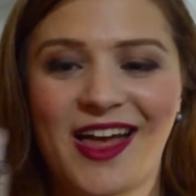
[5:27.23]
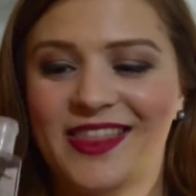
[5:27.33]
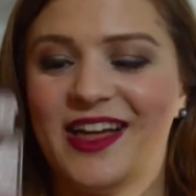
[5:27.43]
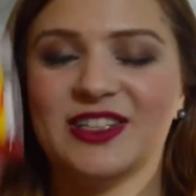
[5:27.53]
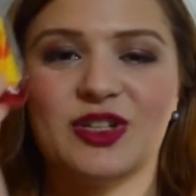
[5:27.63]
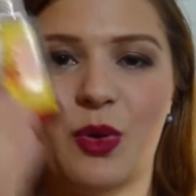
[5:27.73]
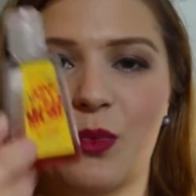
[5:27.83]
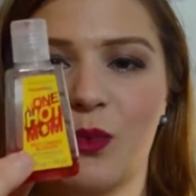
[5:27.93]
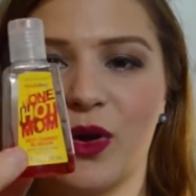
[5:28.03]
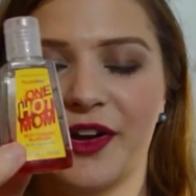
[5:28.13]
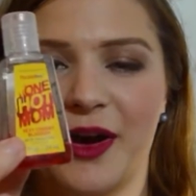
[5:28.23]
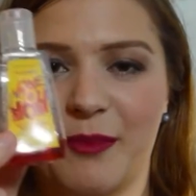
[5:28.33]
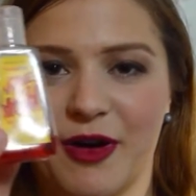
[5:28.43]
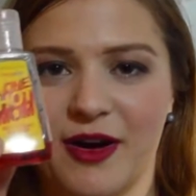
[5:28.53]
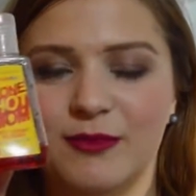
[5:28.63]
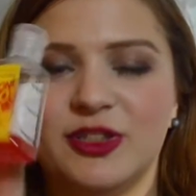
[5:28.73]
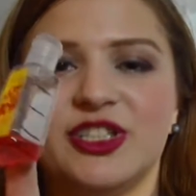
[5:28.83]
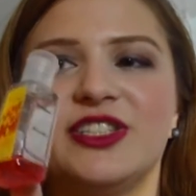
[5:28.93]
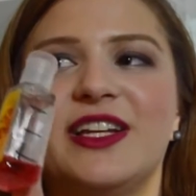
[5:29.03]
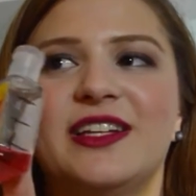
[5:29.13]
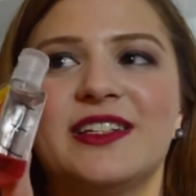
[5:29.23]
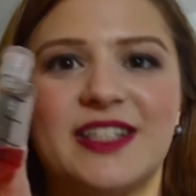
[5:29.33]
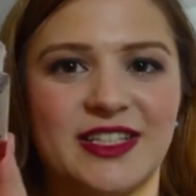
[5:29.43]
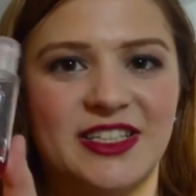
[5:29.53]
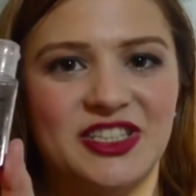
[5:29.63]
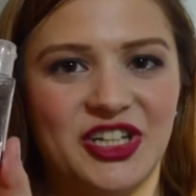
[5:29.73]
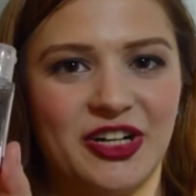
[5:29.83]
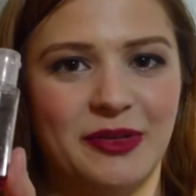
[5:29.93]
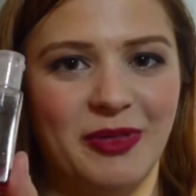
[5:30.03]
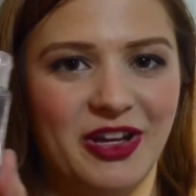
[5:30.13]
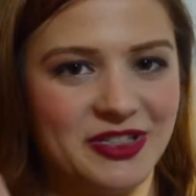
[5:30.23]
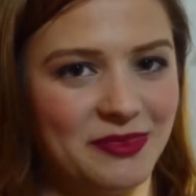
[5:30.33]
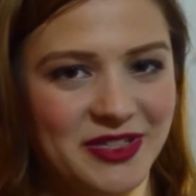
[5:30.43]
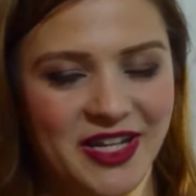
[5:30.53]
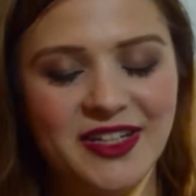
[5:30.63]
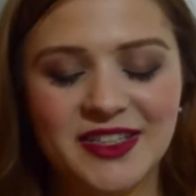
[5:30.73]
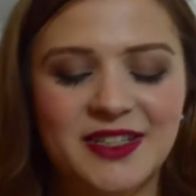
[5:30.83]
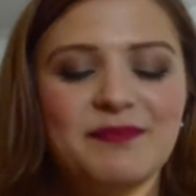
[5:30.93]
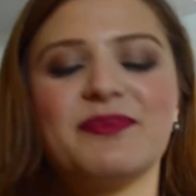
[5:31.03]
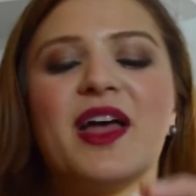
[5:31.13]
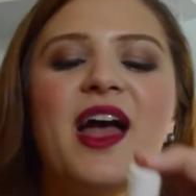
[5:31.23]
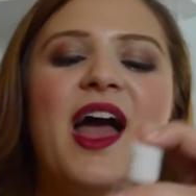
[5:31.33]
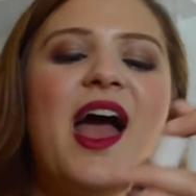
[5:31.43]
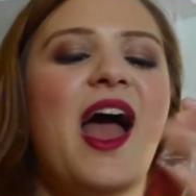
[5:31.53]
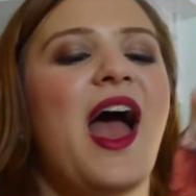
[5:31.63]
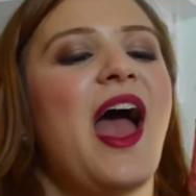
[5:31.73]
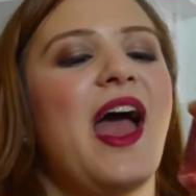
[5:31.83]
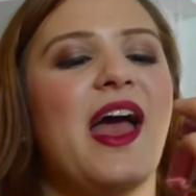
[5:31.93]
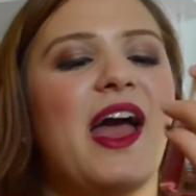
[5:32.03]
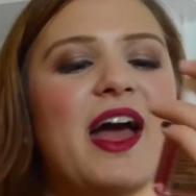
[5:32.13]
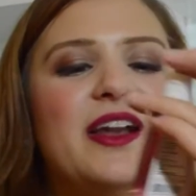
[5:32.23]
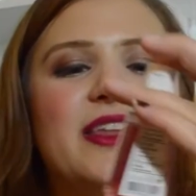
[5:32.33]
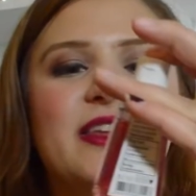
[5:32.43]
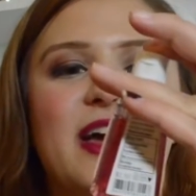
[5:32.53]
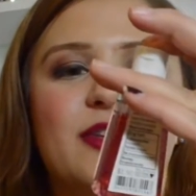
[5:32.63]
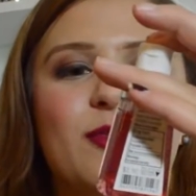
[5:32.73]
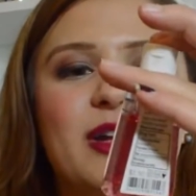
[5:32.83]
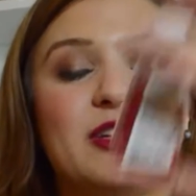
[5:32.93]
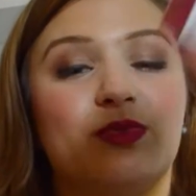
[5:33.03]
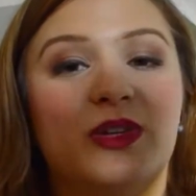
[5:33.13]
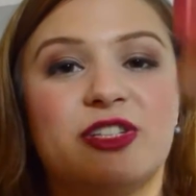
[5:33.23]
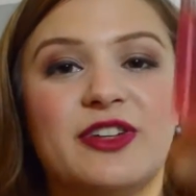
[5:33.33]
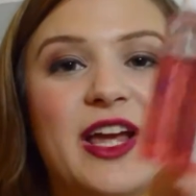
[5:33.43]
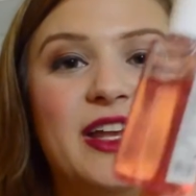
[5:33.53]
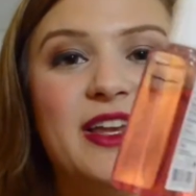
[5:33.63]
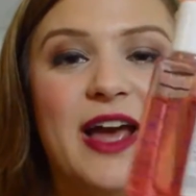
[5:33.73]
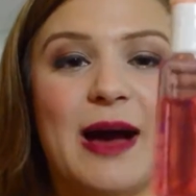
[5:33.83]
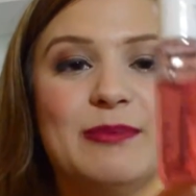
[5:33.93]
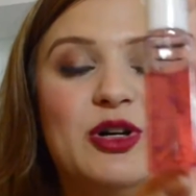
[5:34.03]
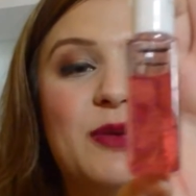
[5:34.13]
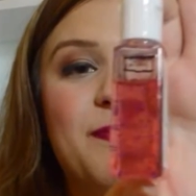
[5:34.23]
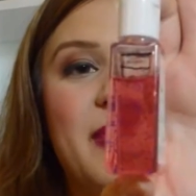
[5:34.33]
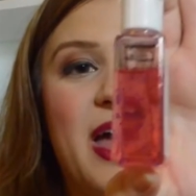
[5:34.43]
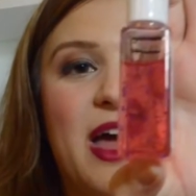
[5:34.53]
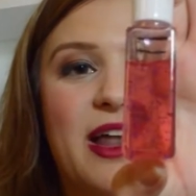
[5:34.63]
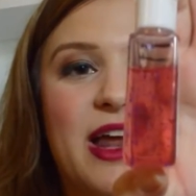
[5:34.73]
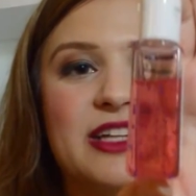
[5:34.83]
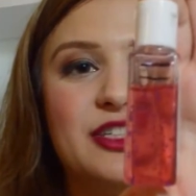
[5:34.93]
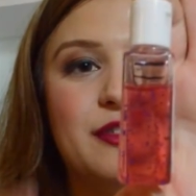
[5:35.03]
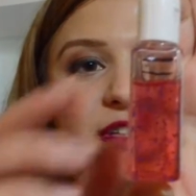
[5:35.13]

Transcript: that's One Hot Mom, which is a sexy cherry blossom scent. And the other one is Winter Candy Apple. And as you